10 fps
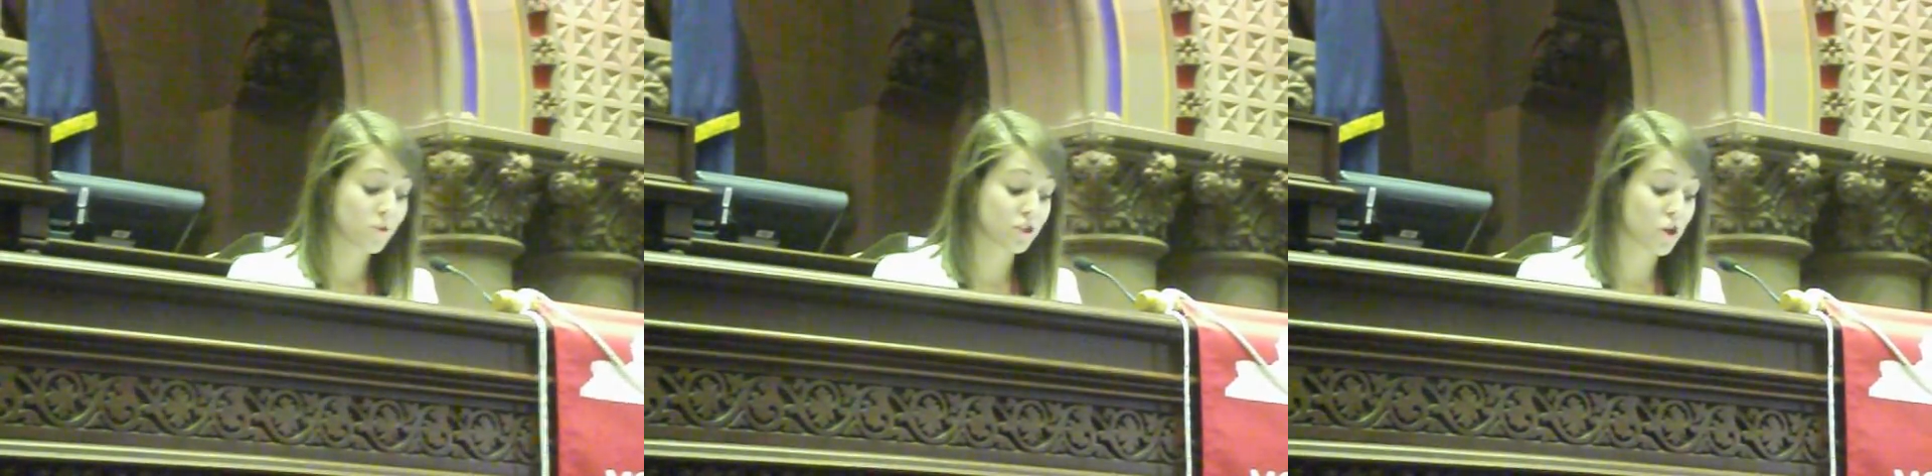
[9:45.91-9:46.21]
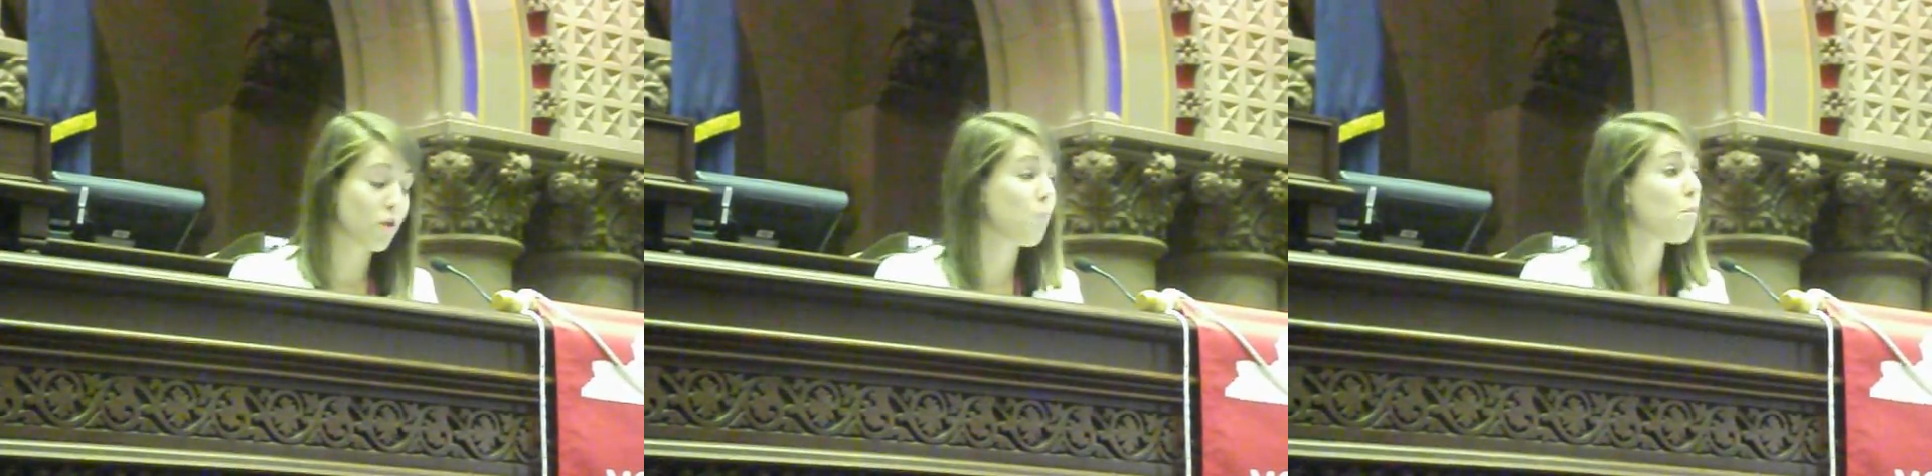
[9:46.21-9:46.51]
which
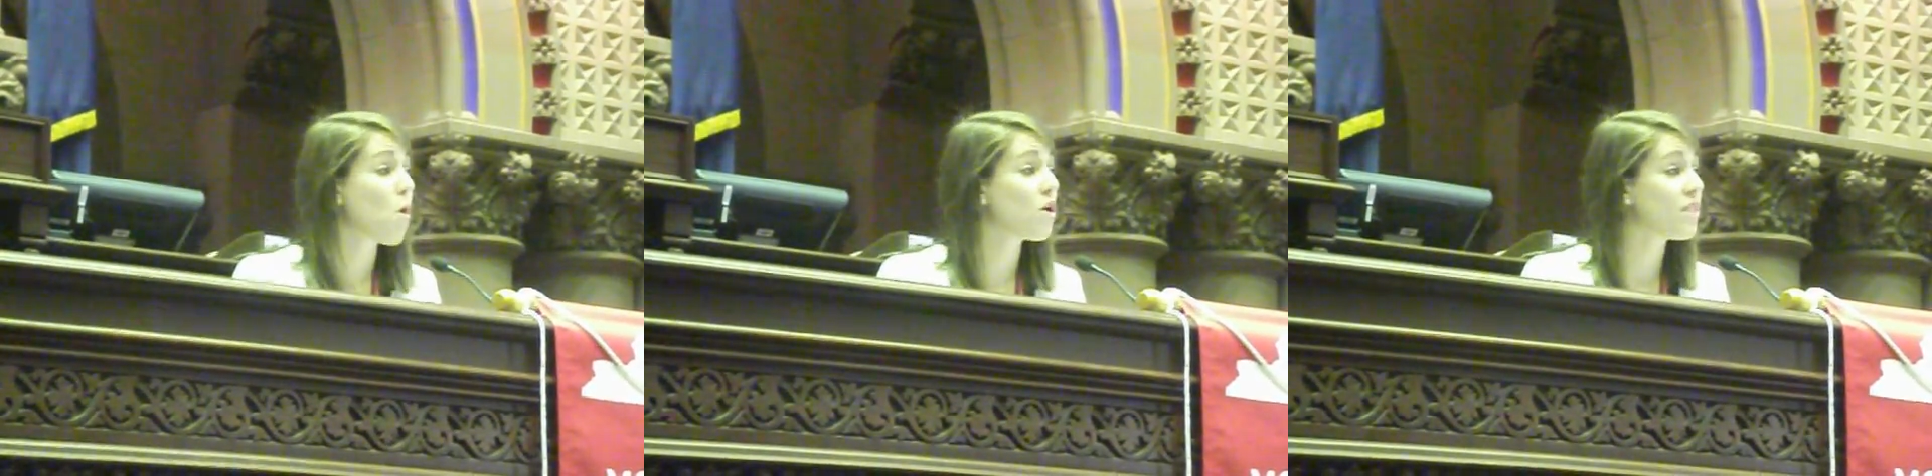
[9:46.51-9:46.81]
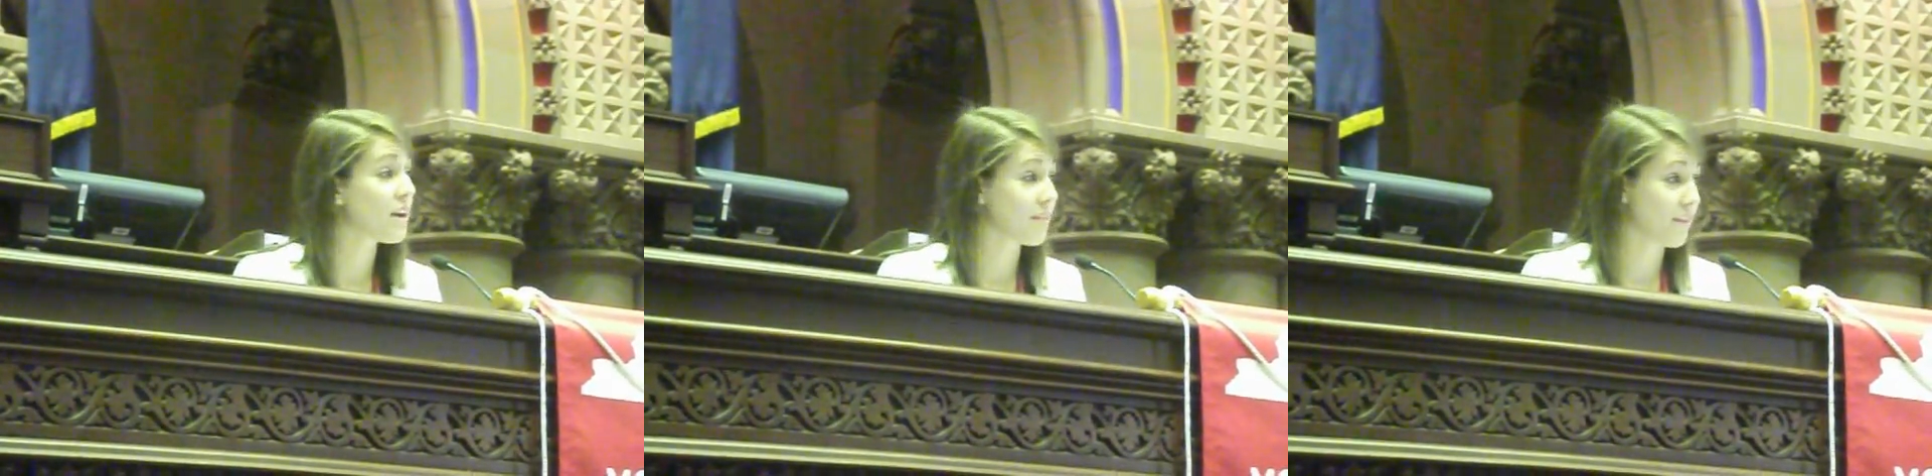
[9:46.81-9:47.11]
total more
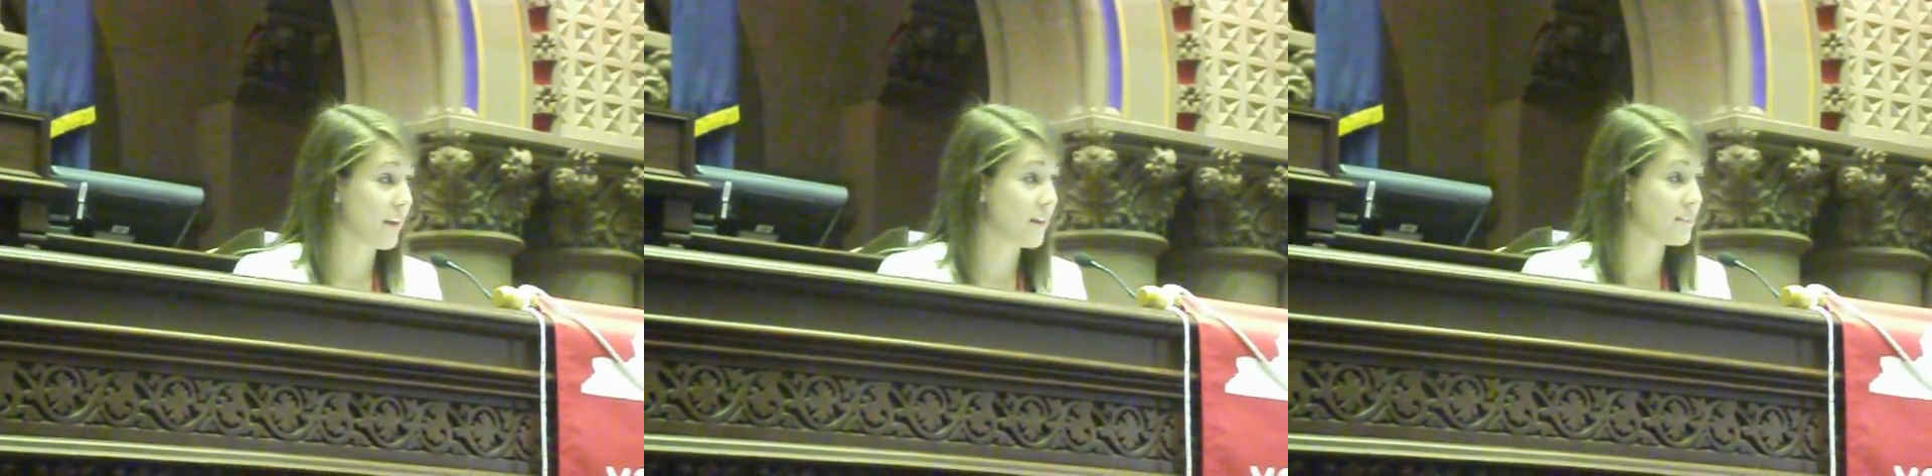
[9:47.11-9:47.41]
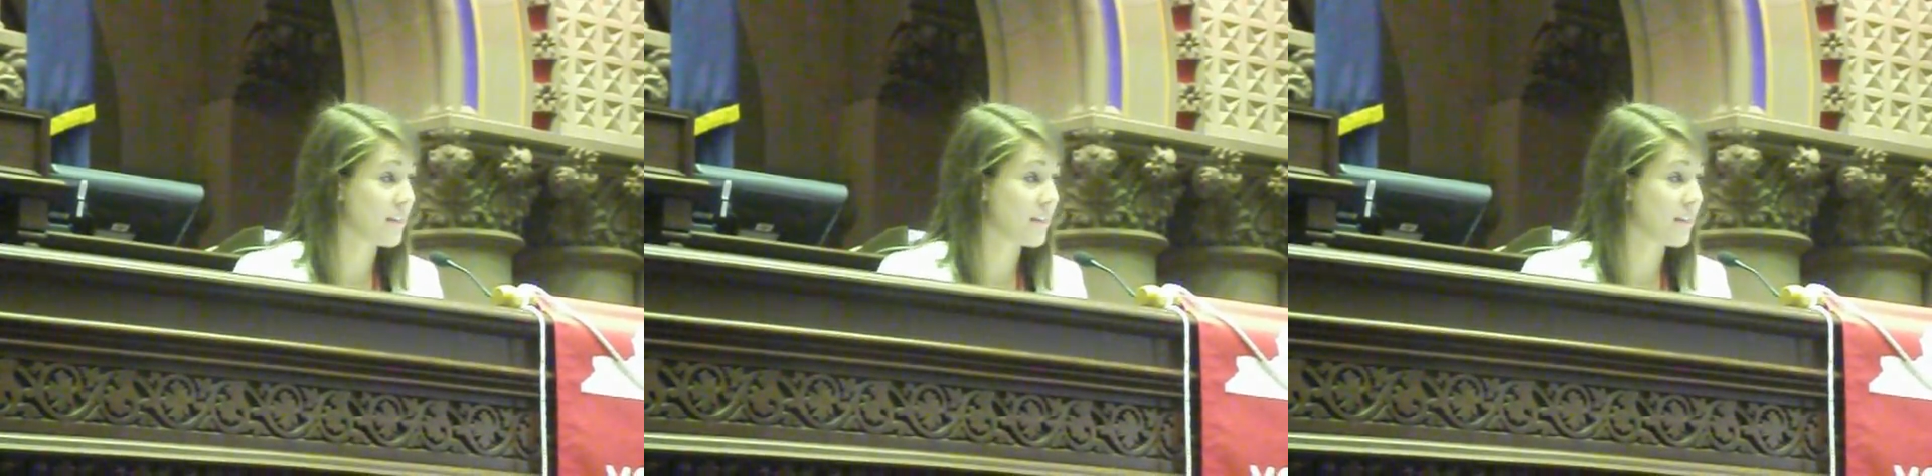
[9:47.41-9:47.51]
than Atlantic